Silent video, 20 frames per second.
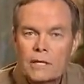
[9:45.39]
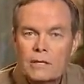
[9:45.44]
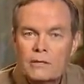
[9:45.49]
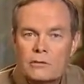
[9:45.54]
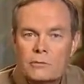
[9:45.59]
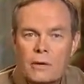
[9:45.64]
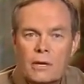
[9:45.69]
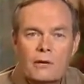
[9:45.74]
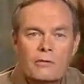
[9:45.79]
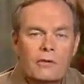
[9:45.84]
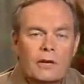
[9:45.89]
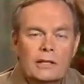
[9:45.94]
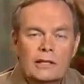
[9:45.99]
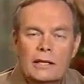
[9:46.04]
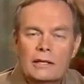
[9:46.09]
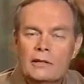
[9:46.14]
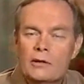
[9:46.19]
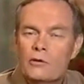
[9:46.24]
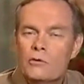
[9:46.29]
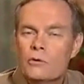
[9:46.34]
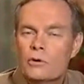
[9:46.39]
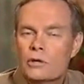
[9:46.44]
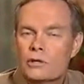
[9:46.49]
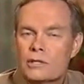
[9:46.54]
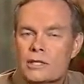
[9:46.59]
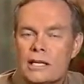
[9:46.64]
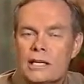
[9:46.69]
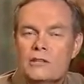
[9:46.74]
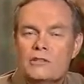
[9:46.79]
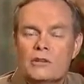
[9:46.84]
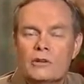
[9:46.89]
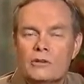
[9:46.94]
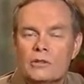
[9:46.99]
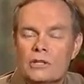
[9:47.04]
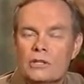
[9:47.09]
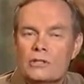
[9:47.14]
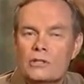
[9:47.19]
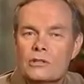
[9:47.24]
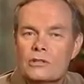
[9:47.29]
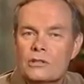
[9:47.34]
As a matter of fact, I don't want to teach on
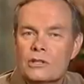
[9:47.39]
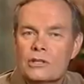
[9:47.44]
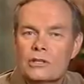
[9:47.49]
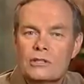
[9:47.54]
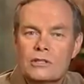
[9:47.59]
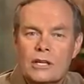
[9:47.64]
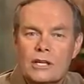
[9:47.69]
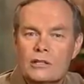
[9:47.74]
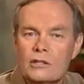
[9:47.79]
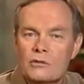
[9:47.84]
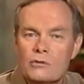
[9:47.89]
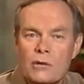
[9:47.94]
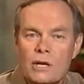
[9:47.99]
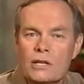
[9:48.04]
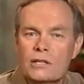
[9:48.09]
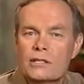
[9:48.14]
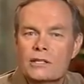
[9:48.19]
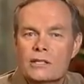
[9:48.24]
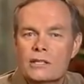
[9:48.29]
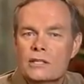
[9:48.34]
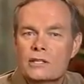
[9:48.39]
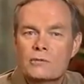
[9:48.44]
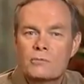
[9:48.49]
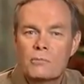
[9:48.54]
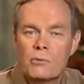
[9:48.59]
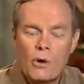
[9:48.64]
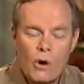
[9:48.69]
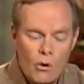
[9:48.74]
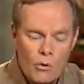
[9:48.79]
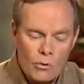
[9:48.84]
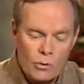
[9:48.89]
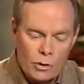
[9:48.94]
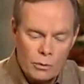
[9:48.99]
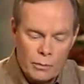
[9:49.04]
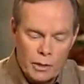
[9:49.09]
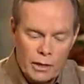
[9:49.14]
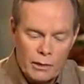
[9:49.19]
this because it would take the rest of this program,